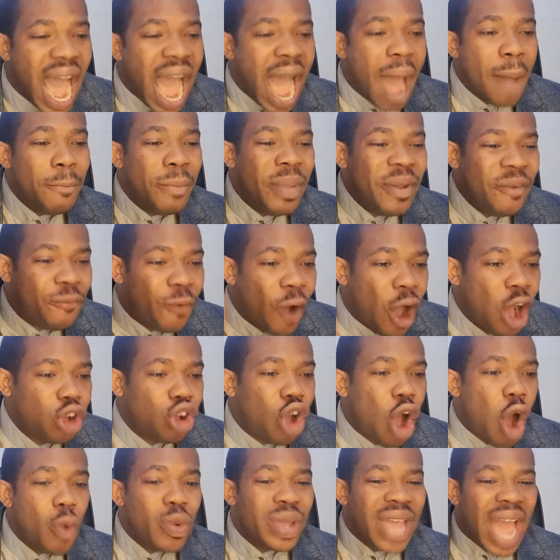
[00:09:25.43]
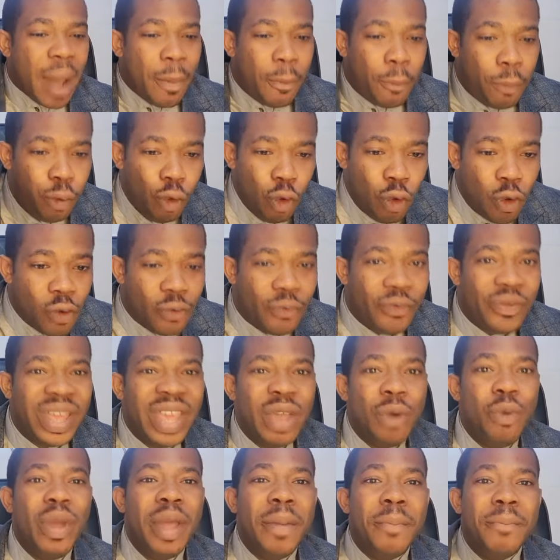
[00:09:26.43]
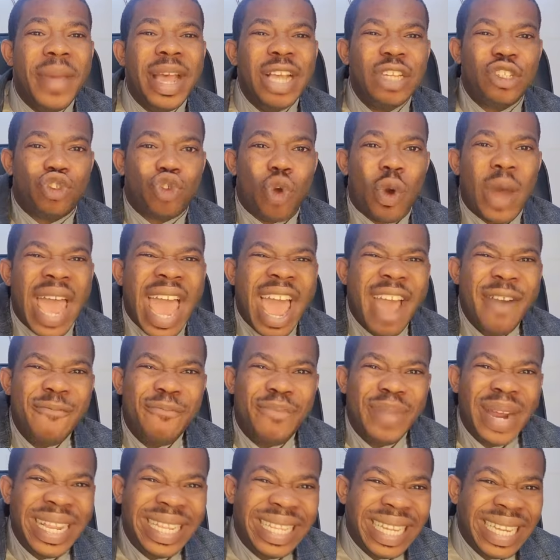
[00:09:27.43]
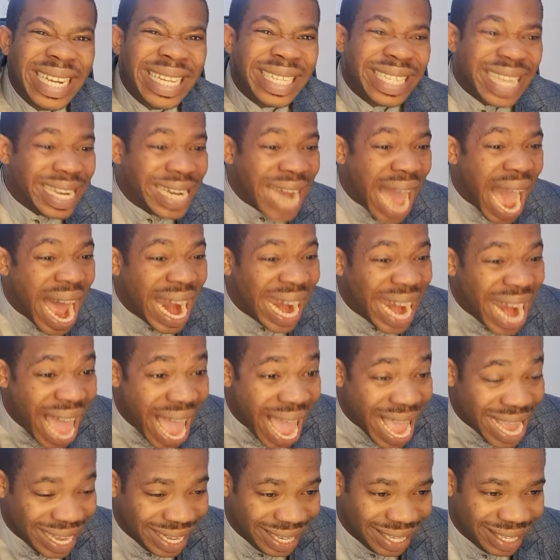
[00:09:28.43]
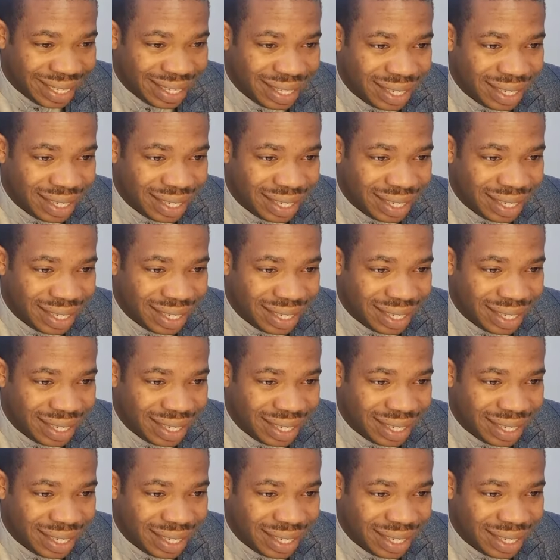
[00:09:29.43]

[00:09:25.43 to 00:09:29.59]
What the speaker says: And before God will approve, he will make sure everything is in line.